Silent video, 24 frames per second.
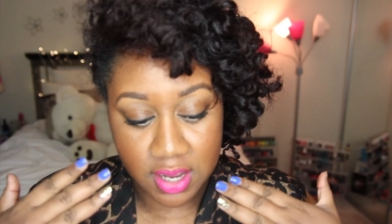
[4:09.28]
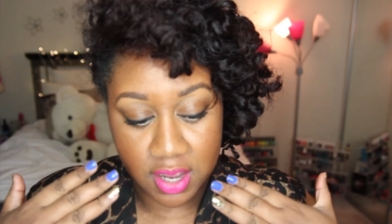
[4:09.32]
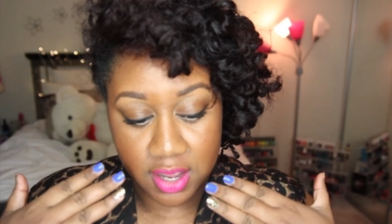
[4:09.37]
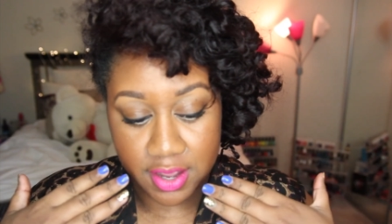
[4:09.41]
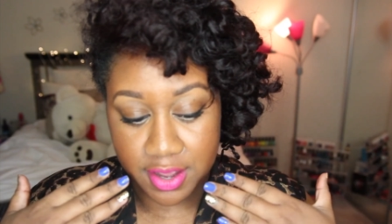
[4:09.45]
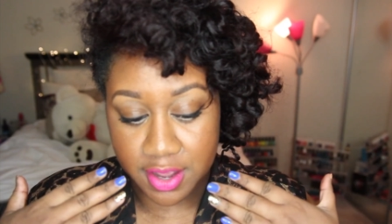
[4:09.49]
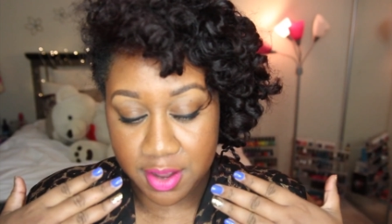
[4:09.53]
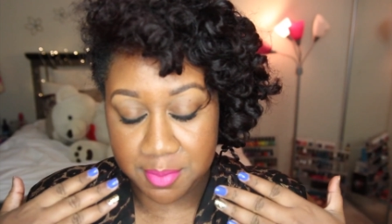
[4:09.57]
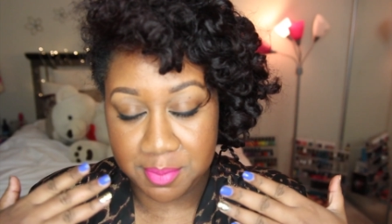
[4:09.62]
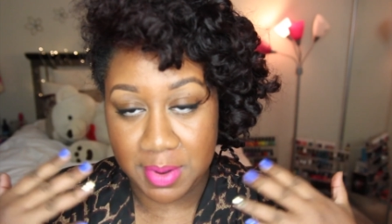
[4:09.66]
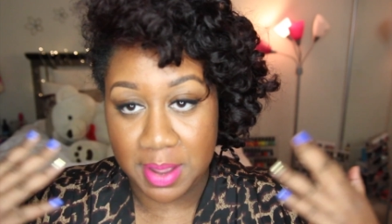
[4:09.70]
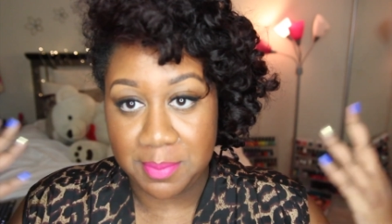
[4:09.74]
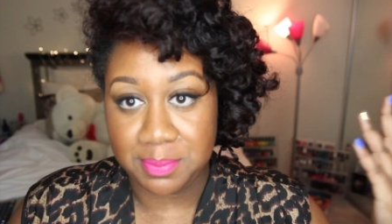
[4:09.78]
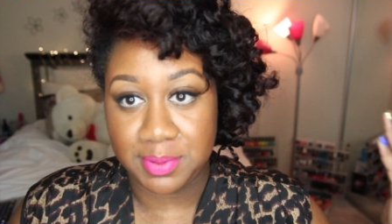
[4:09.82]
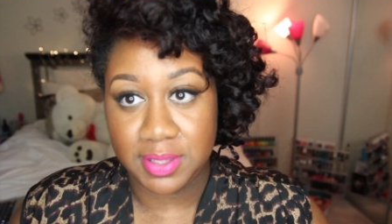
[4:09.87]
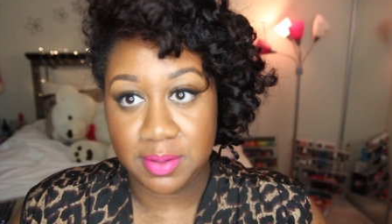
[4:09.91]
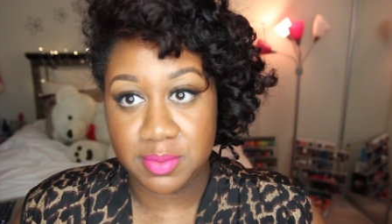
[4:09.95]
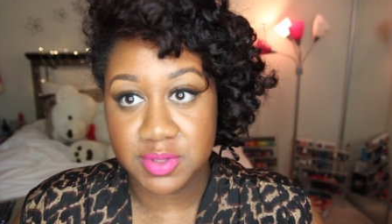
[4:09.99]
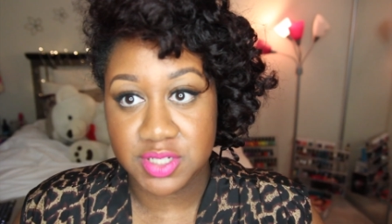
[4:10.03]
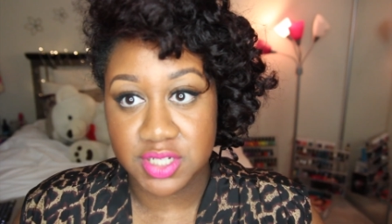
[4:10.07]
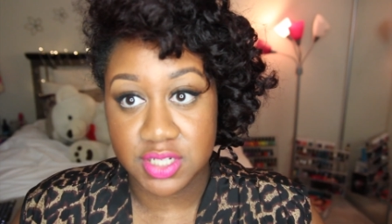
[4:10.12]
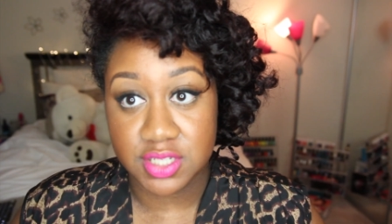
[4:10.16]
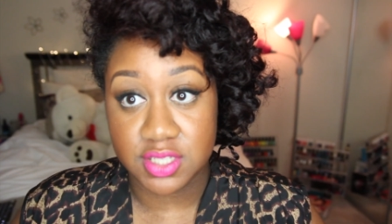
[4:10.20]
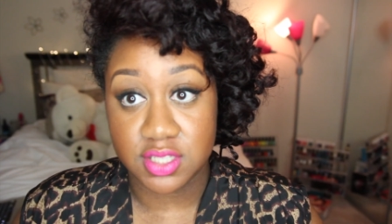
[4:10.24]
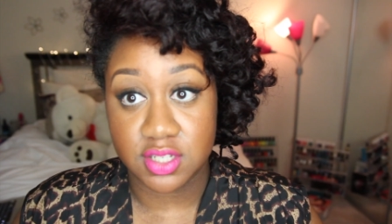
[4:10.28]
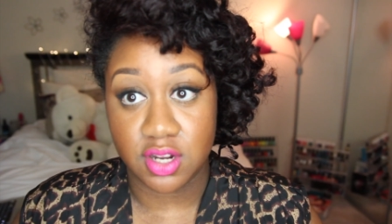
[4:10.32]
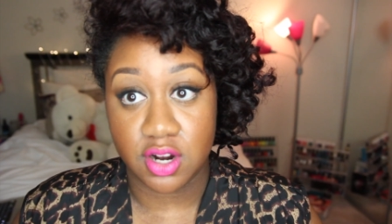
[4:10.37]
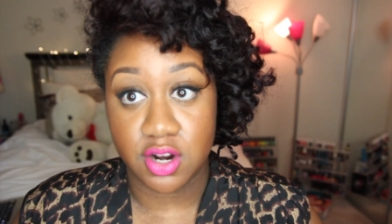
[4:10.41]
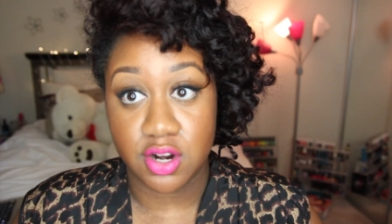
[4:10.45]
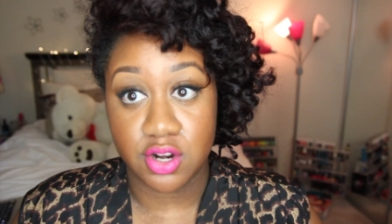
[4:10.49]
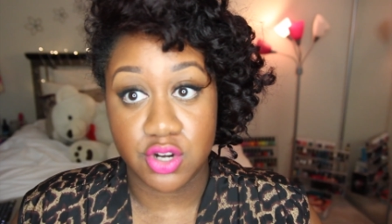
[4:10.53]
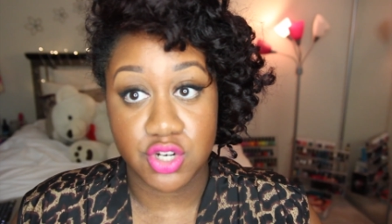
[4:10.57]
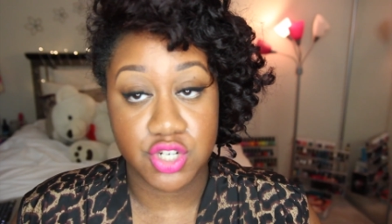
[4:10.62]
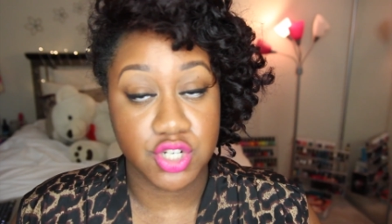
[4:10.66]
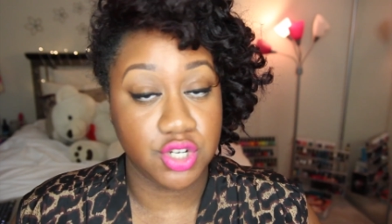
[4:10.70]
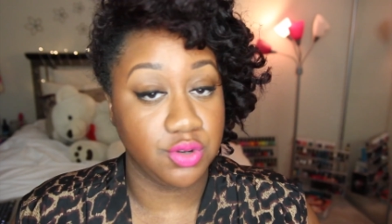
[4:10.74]
My blemishes
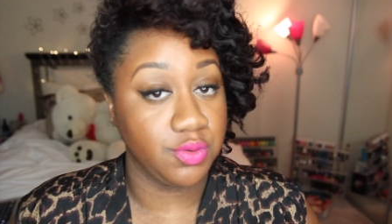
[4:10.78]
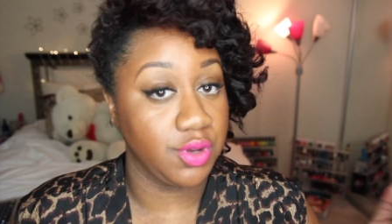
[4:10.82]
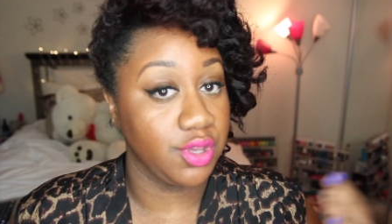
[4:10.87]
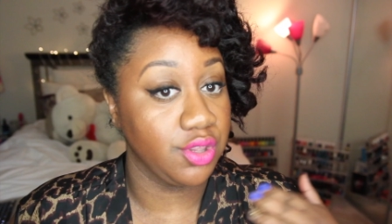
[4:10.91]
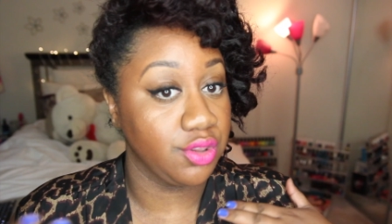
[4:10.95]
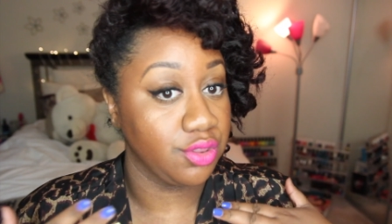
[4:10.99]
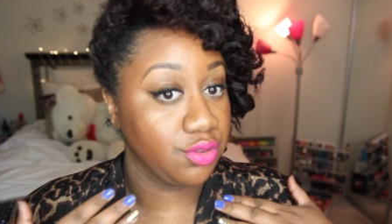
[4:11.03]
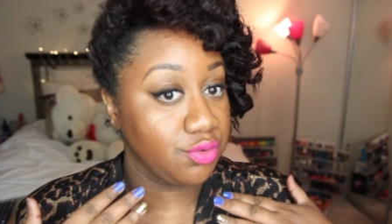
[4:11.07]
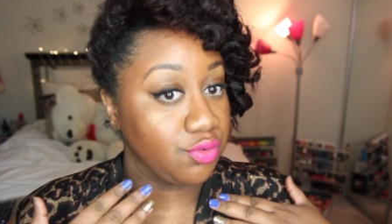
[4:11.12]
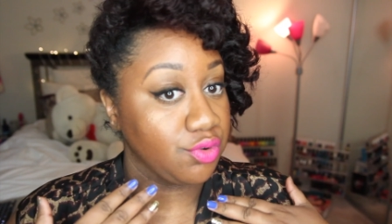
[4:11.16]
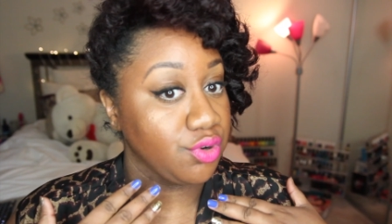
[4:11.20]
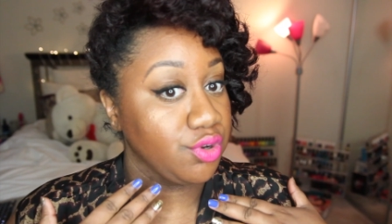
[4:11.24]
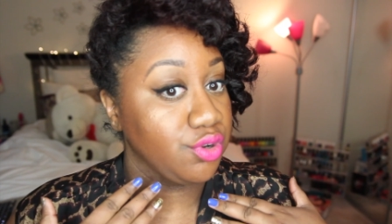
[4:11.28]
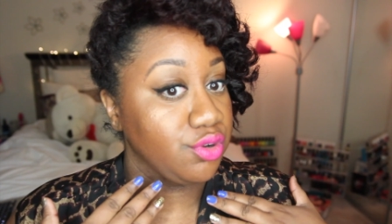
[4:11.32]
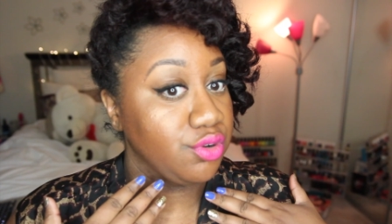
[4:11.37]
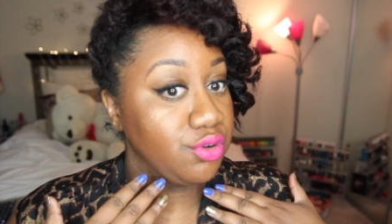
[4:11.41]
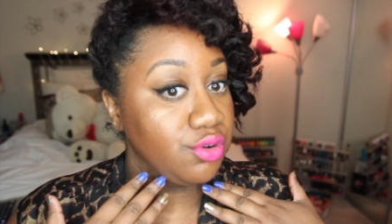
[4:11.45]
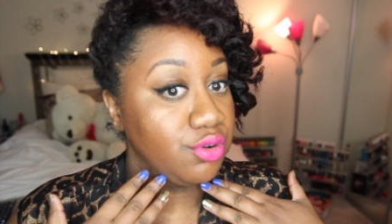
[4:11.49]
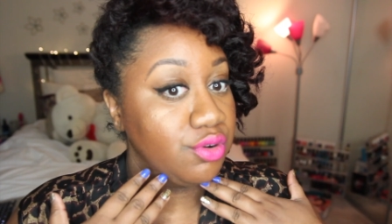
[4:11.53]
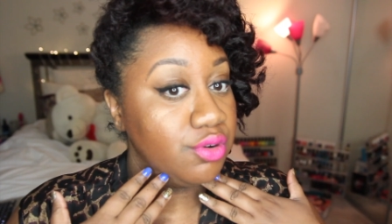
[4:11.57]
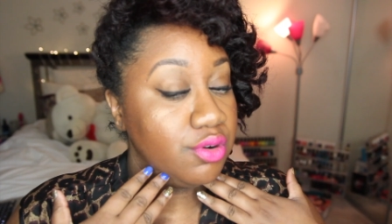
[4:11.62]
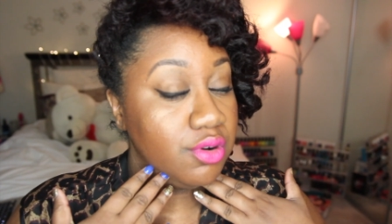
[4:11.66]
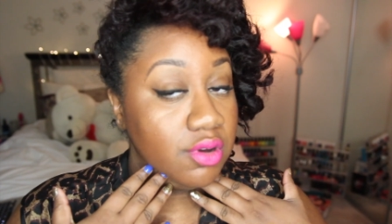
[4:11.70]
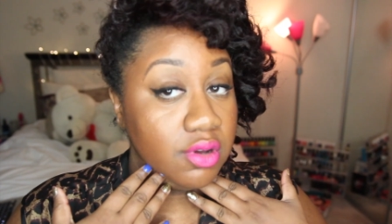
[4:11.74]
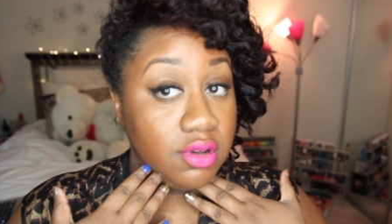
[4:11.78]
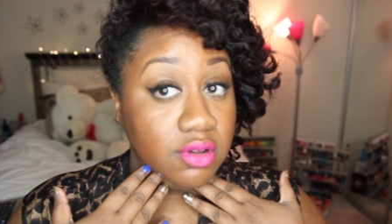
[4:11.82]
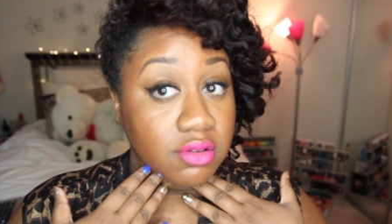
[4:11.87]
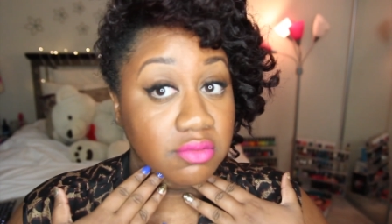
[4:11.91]
aren't showing through.